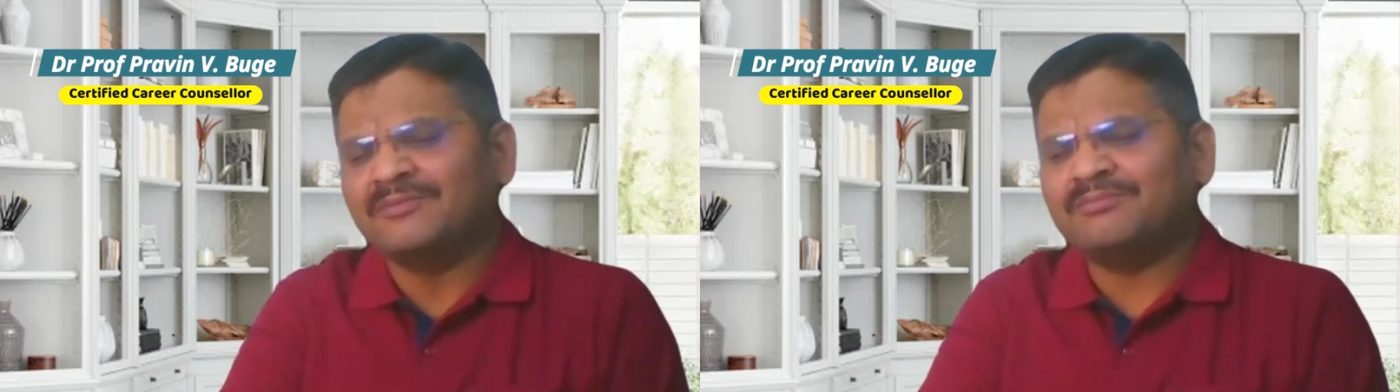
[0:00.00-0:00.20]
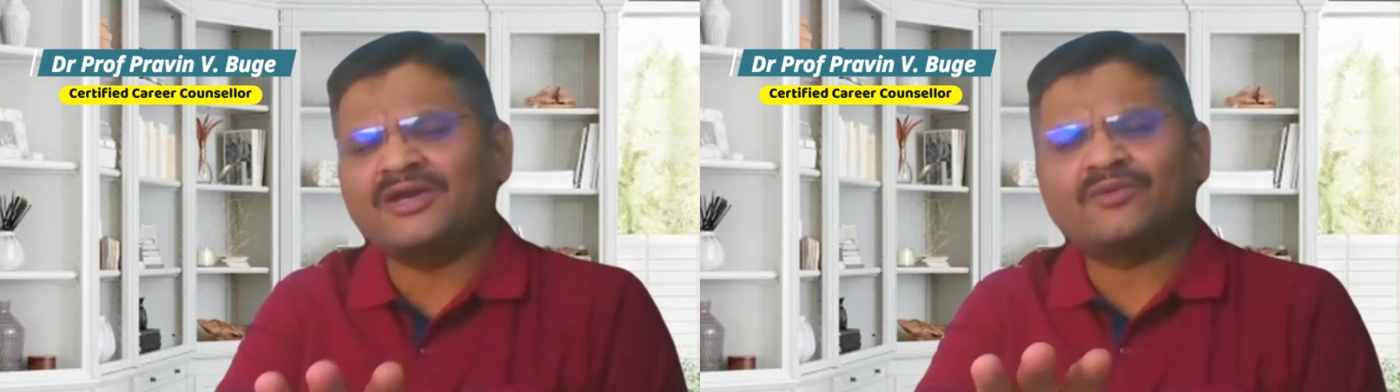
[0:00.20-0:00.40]

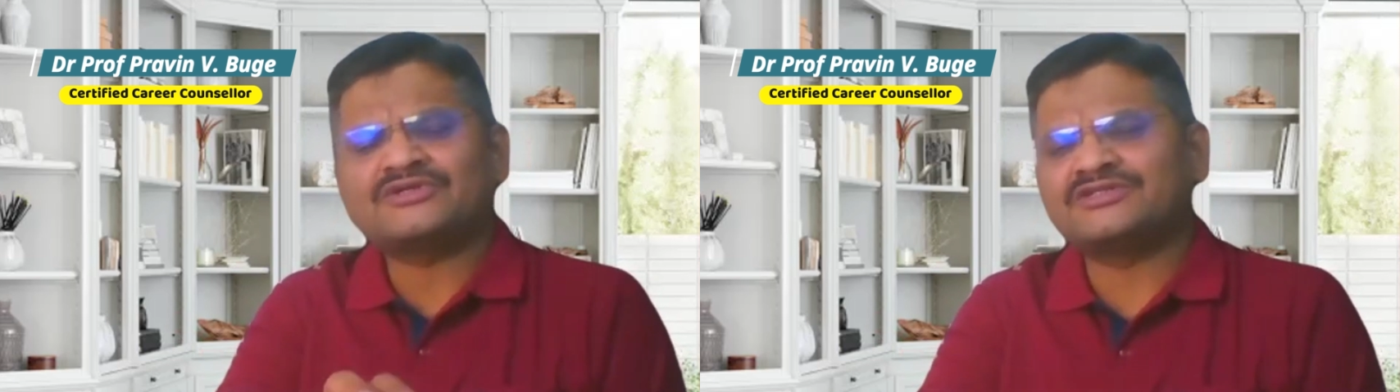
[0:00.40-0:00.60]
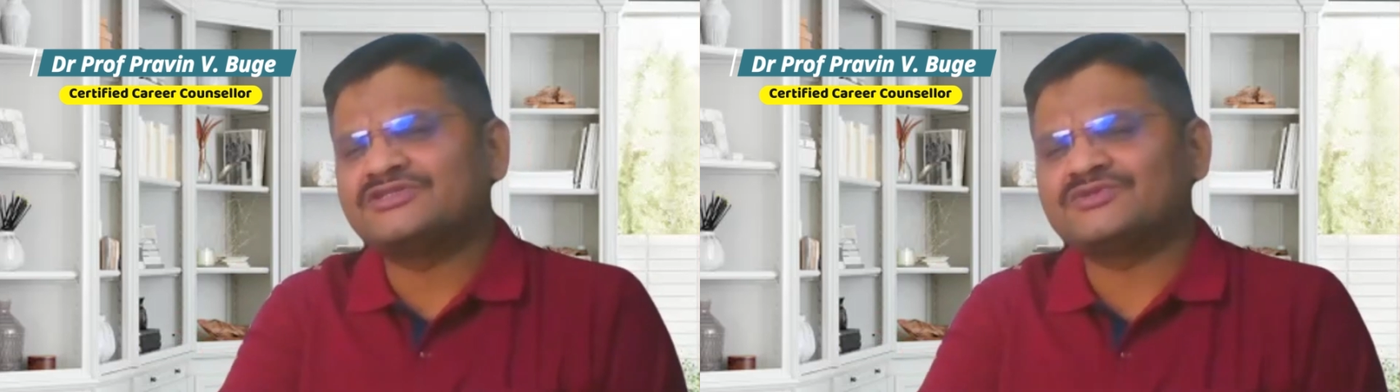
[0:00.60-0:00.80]
My
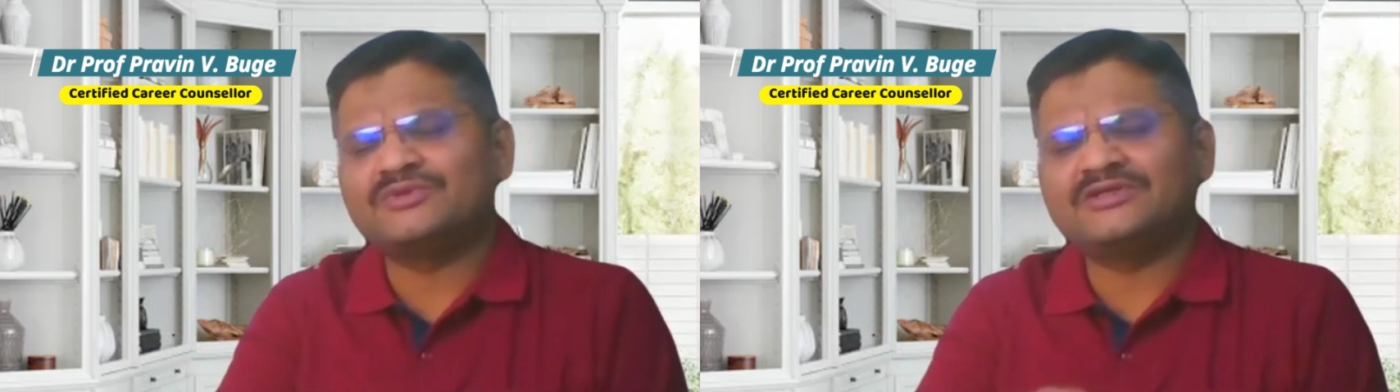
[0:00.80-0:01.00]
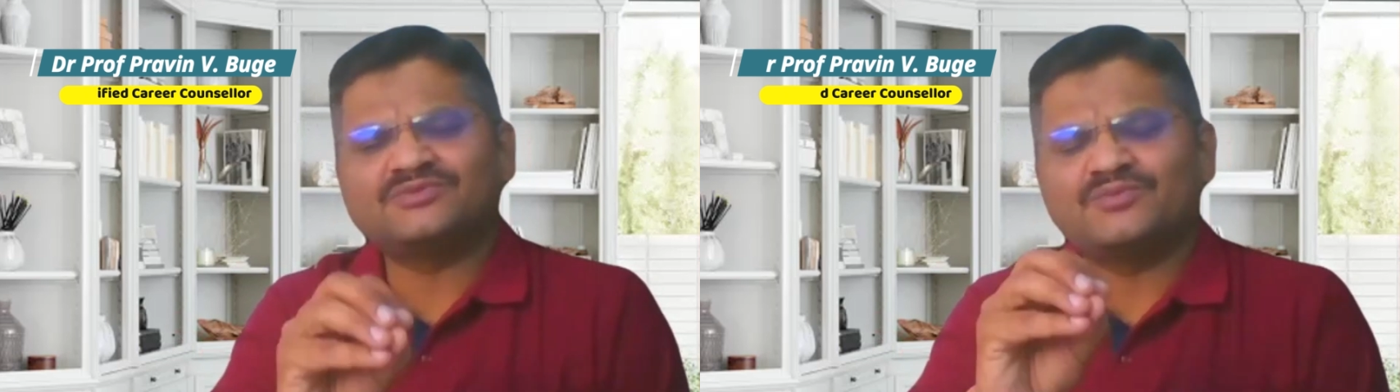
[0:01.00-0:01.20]
questions
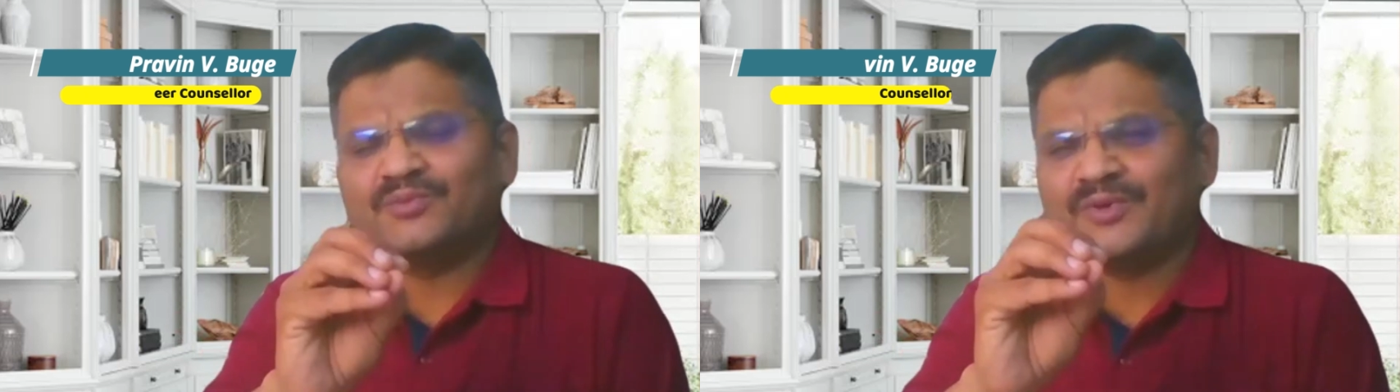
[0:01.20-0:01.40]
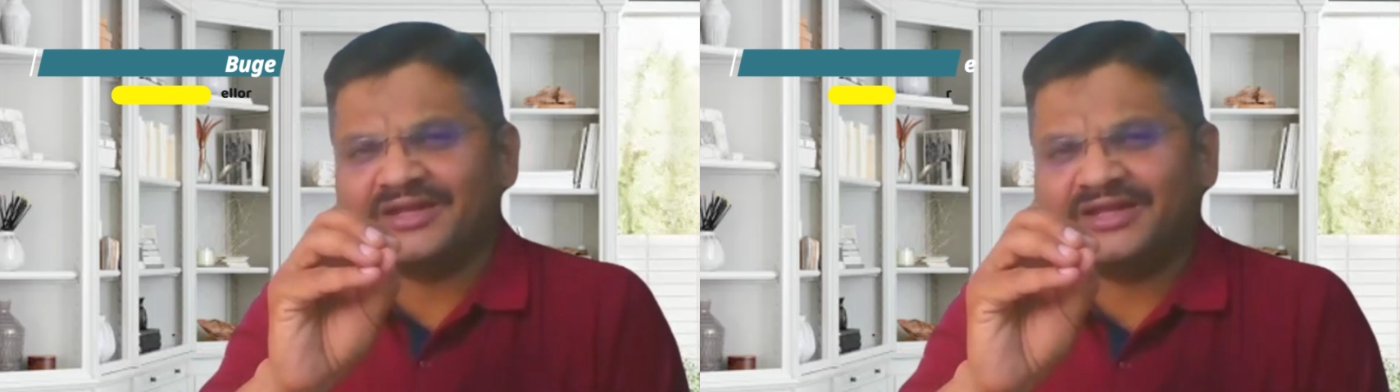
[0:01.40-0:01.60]
is
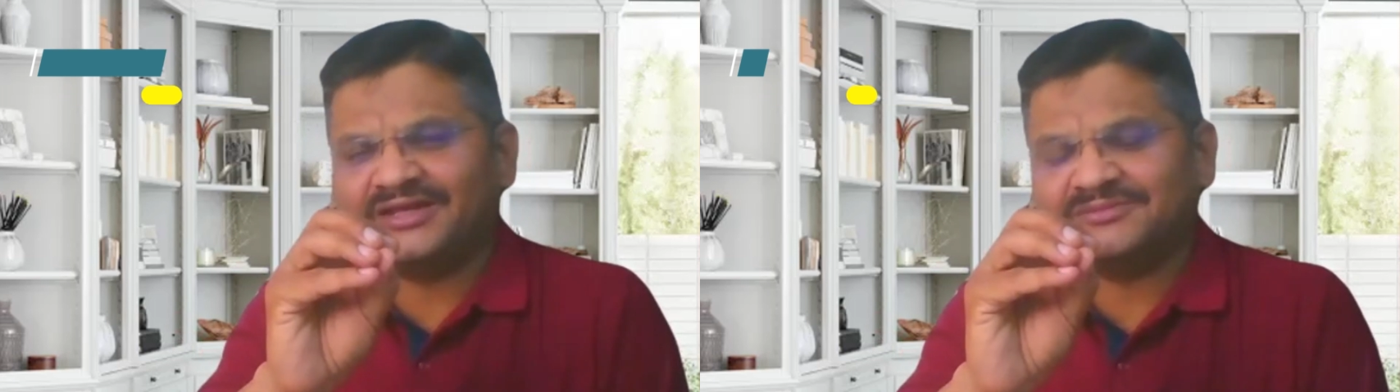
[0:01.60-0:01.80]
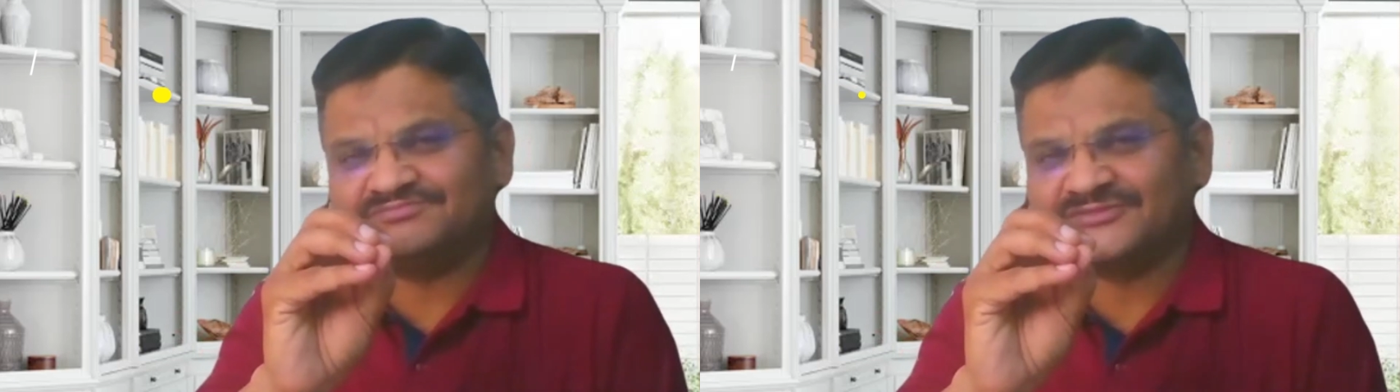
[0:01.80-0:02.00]

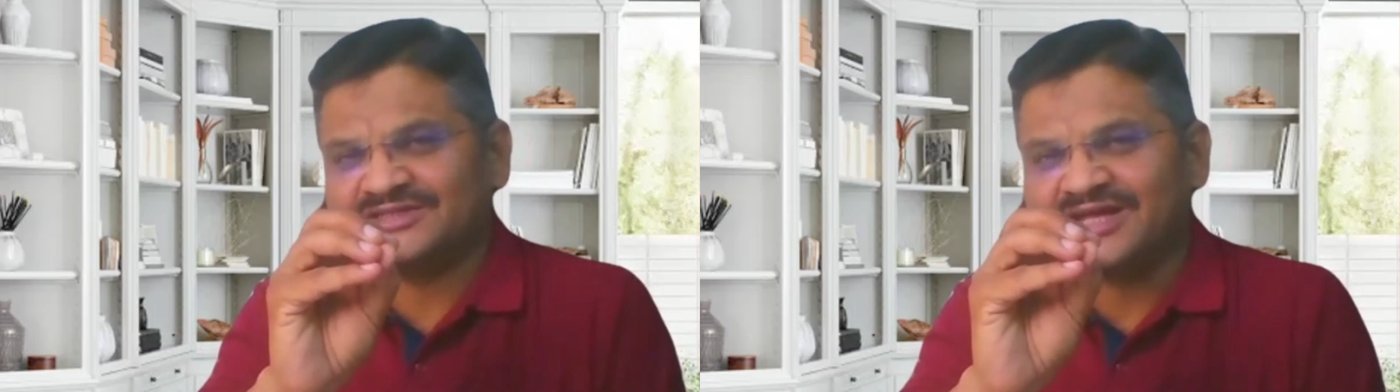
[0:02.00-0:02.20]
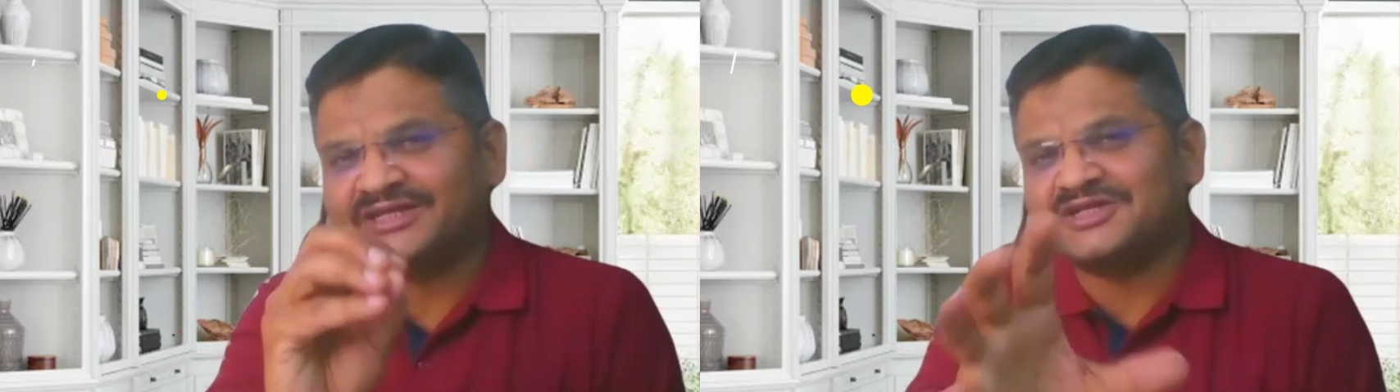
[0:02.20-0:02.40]
very
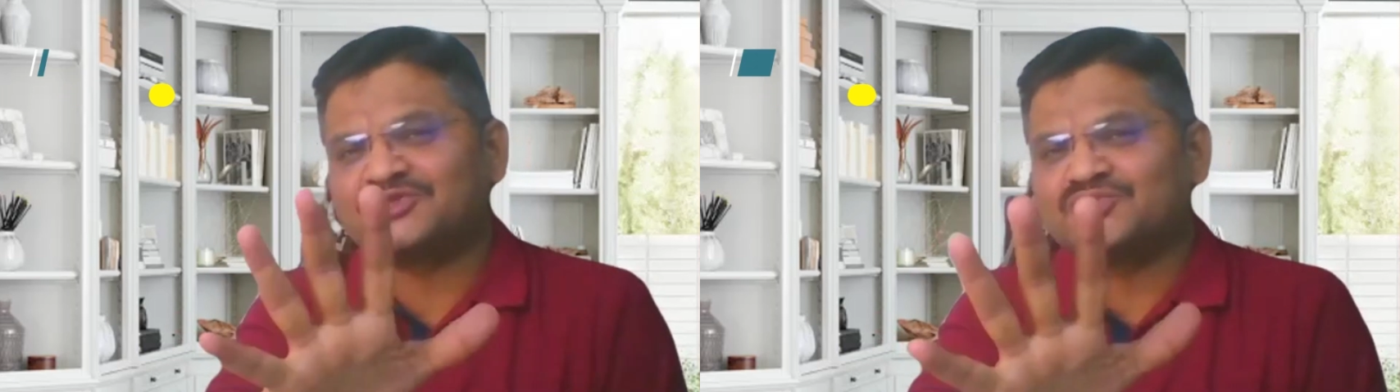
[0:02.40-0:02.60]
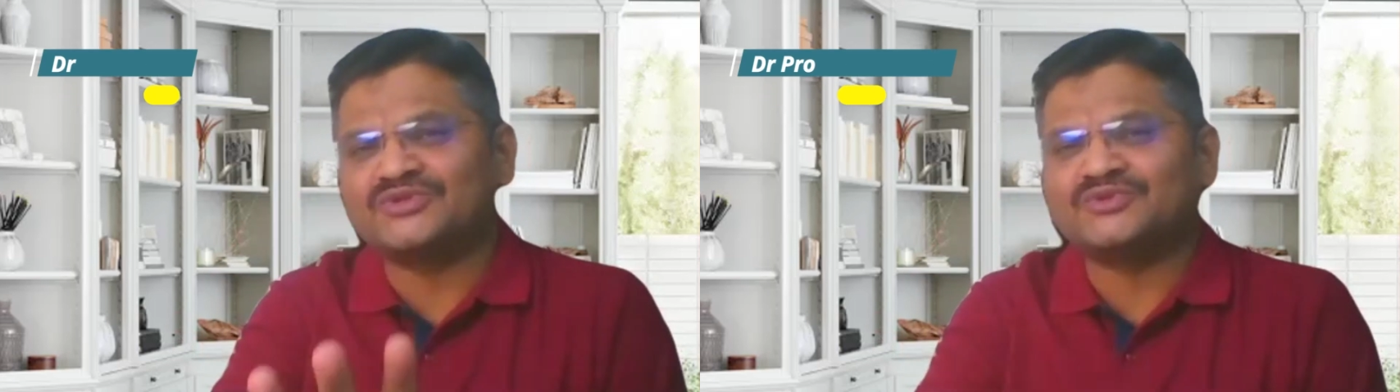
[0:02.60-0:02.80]

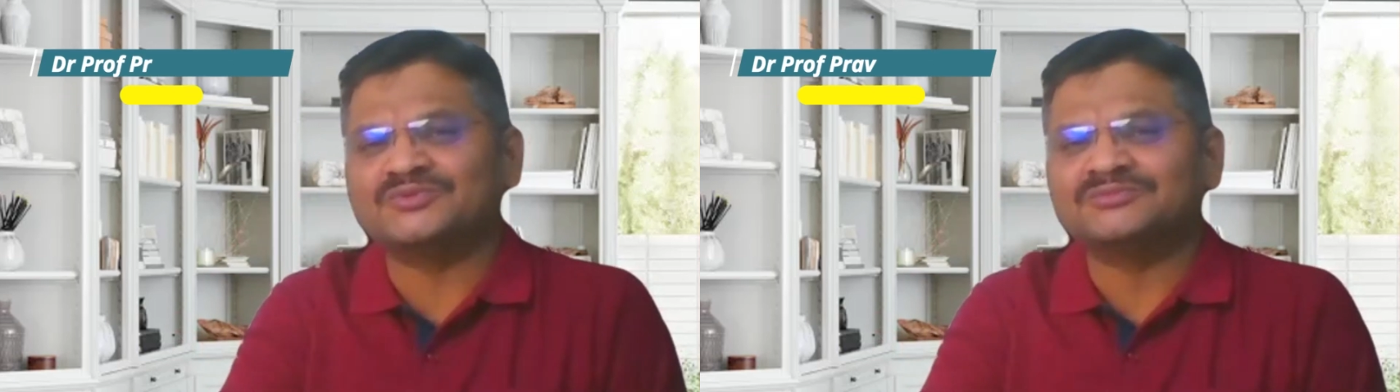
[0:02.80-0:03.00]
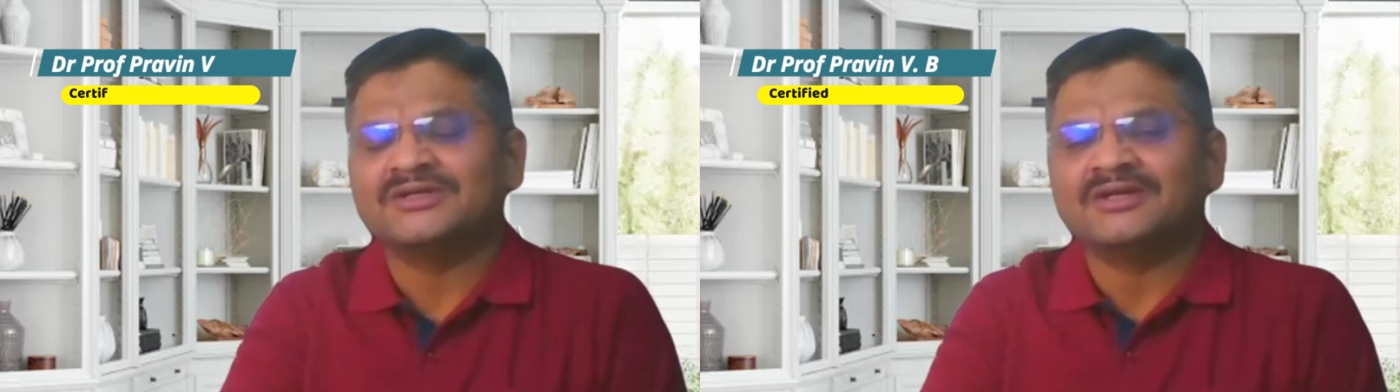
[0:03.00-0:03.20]
direct to you.